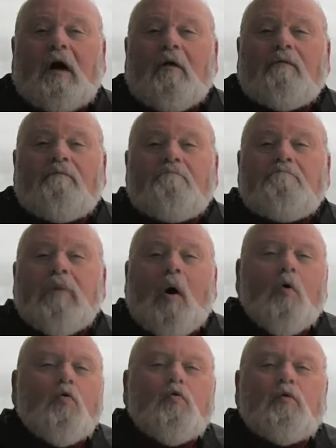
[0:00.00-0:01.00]
of
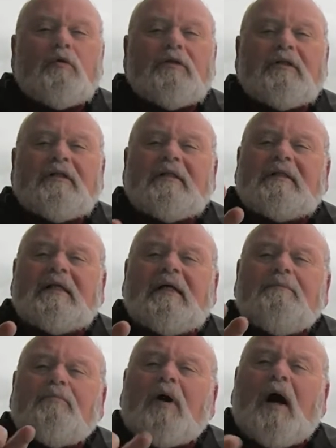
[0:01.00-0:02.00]
bones and said,